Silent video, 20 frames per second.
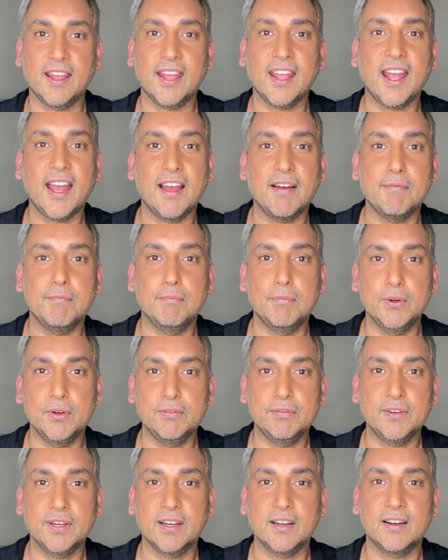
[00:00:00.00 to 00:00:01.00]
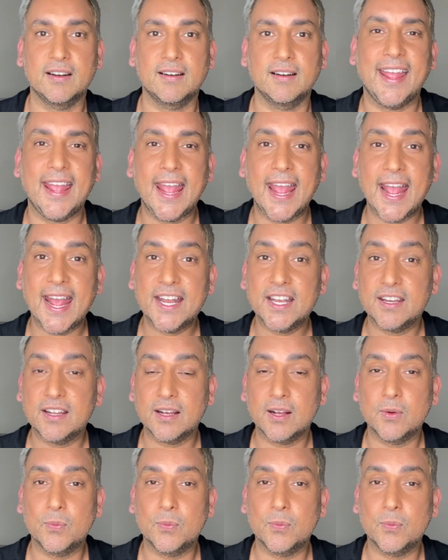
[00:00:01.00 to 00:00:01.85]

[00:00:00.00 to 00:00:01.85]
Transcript: have moved here and